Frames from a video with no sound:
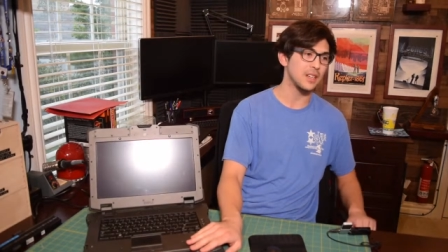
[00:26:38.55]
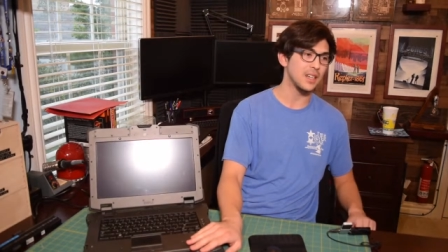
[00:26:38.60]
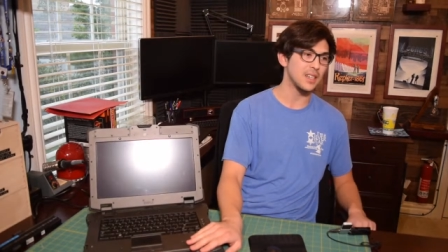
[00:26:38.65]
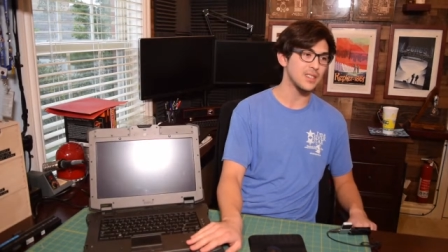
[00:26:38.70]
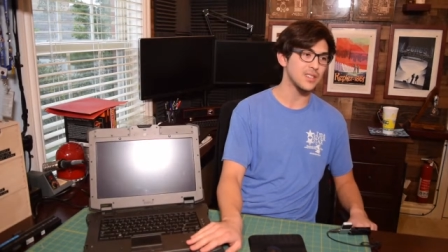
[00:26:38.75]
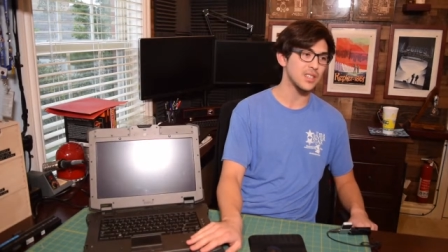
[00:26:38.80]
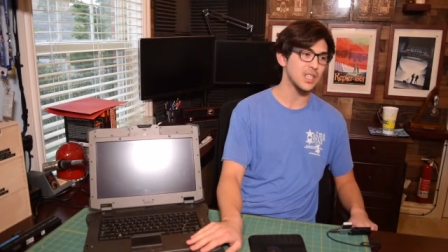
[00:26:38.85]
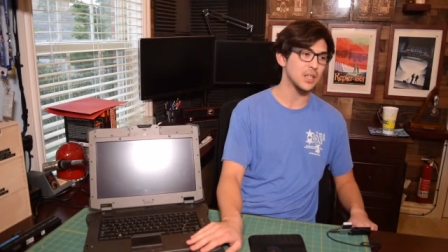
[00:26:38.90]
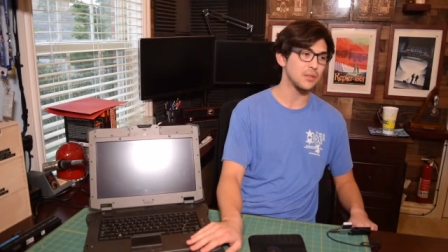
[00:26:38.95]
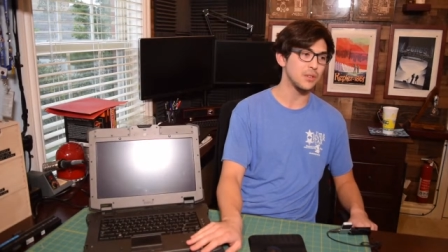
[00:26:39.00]

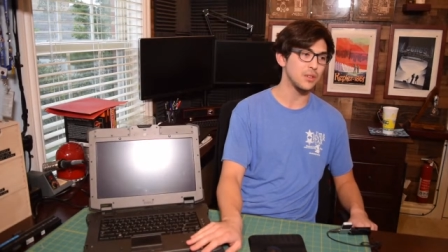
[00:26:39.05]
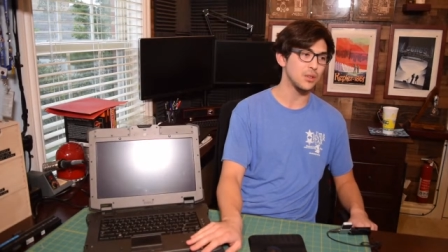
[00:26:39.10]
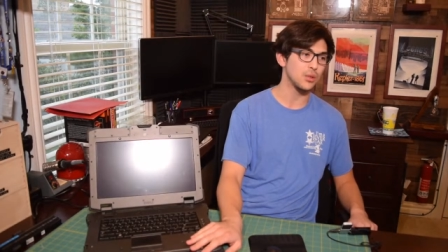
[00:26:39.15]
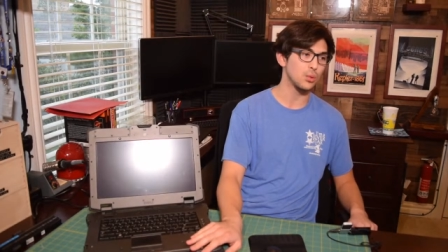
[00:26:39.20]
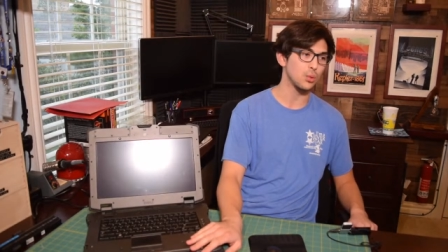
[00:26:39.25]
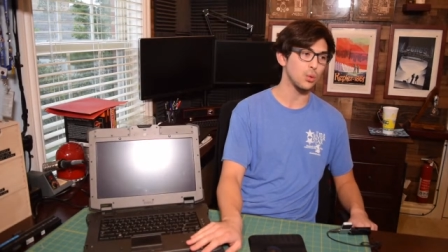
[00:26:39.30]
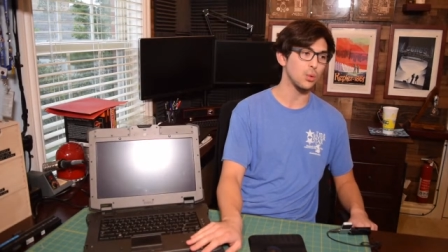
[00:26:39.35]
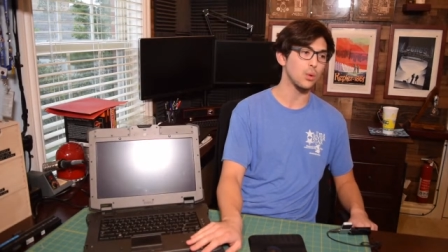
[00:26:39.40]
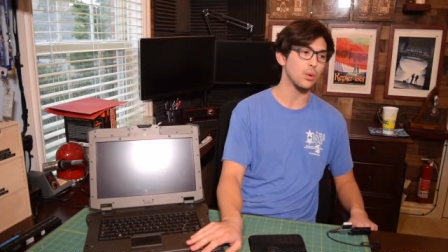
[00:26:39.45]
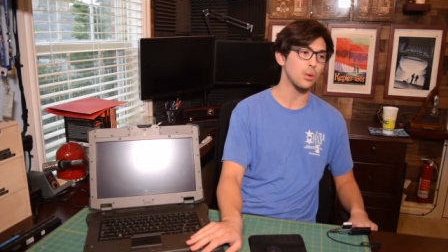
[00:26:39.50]
i7
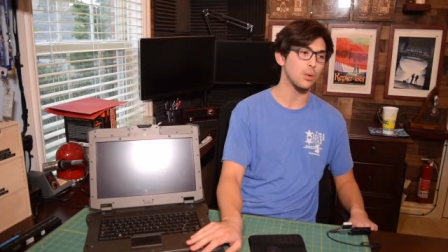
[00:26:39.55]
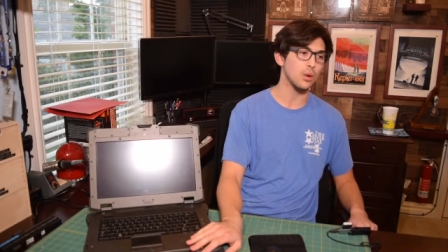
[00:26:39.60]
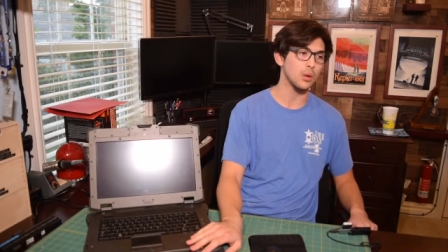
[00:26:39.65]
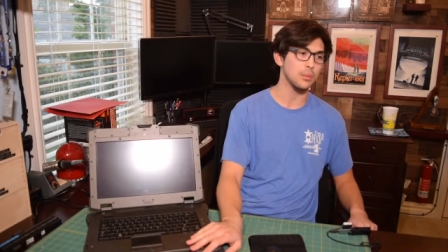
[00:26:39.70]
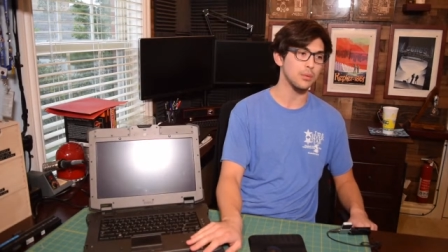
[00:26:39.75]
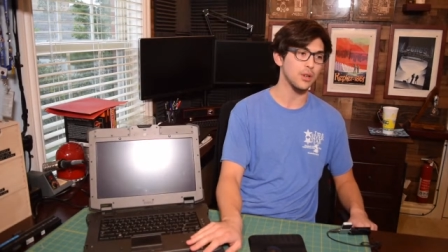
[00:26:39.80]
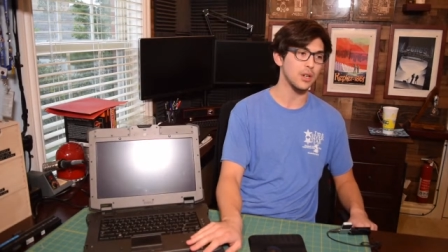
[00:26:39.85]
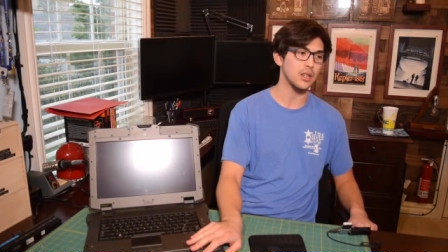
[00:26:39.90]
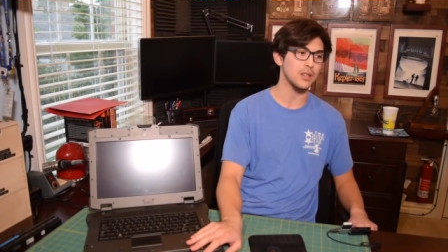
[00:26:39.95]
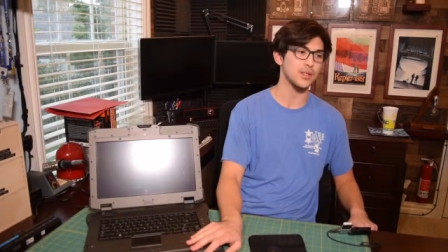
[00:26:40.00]
dual
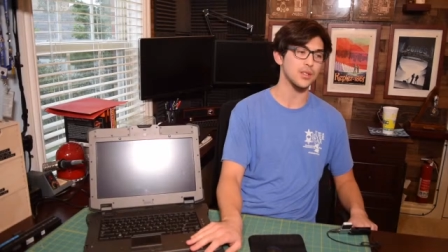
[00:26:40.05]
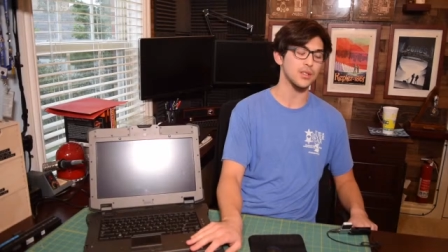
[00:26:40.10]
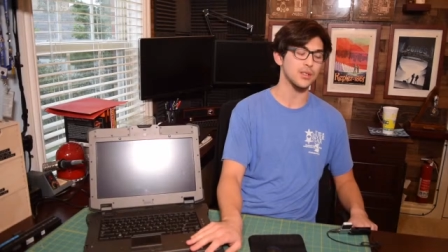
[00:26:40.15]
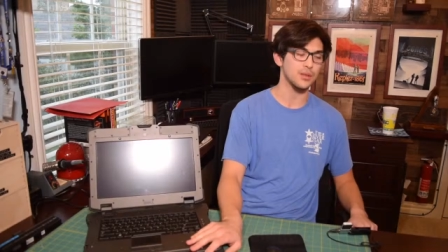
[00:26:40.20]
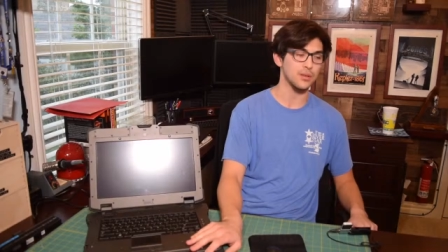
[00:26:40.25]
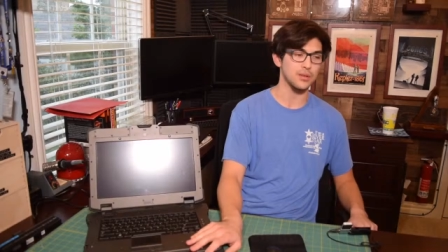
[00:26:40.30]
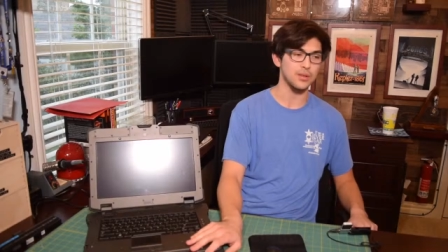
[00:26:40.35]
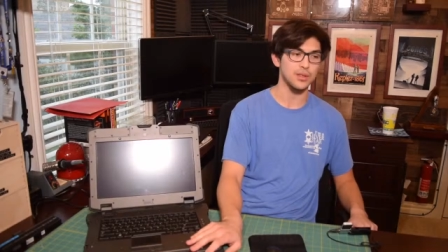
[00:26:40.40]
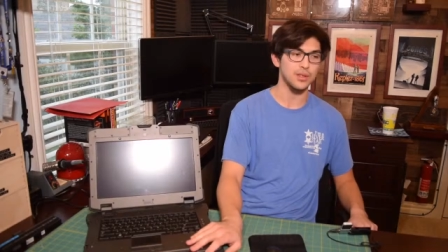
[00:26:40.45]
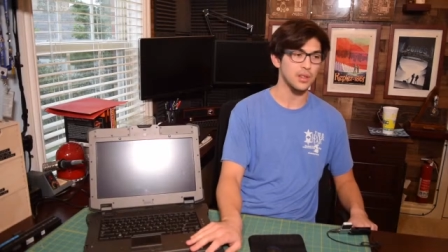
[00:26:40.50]
core
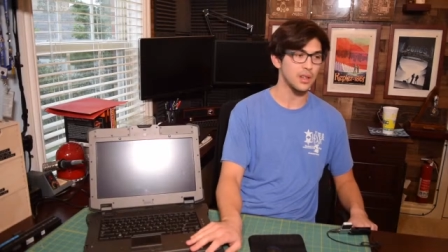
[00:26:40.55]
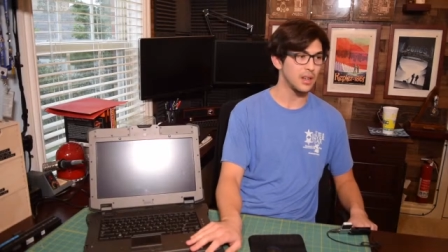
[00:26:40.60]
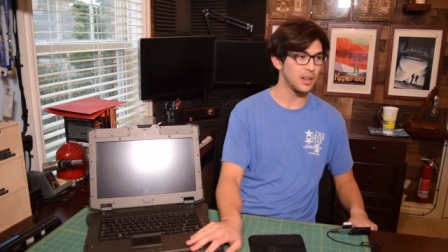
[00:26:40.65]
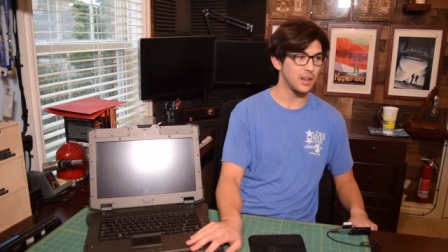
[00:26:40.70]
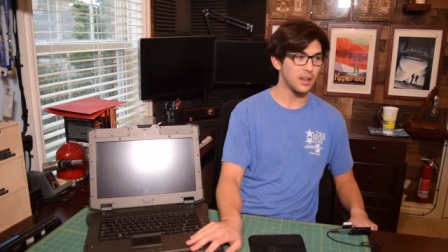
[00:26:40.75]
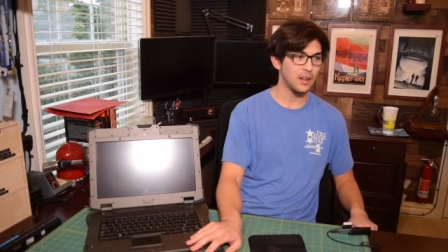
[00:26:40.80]
processors.